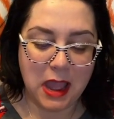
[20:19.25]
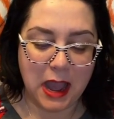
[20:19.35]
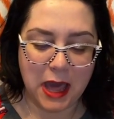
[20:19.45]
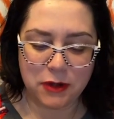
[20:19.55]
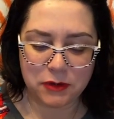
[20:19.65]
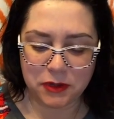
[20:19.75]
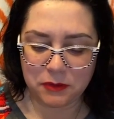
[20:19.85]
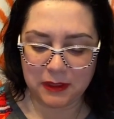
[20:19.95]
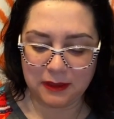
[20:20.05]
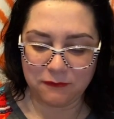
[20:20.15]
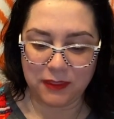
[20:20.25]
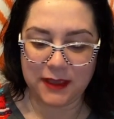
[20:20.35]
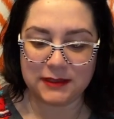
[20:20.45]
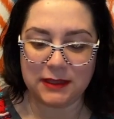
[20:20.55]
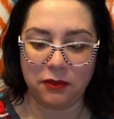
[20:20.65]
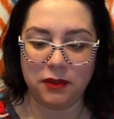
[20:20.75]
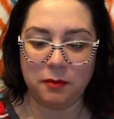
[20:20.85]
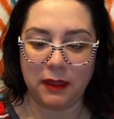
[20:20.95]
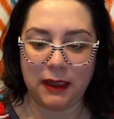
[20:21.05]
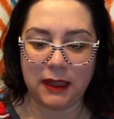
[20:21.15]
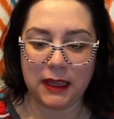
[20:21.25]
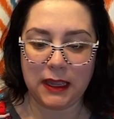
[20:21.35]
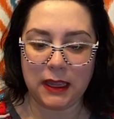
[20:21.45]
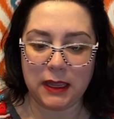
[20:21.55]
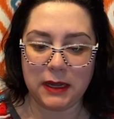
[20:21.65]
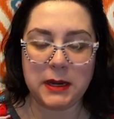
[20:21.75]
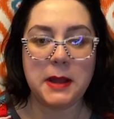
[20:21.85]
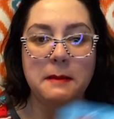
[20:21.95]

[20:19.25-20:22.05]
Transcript: I don't know if they sell them like in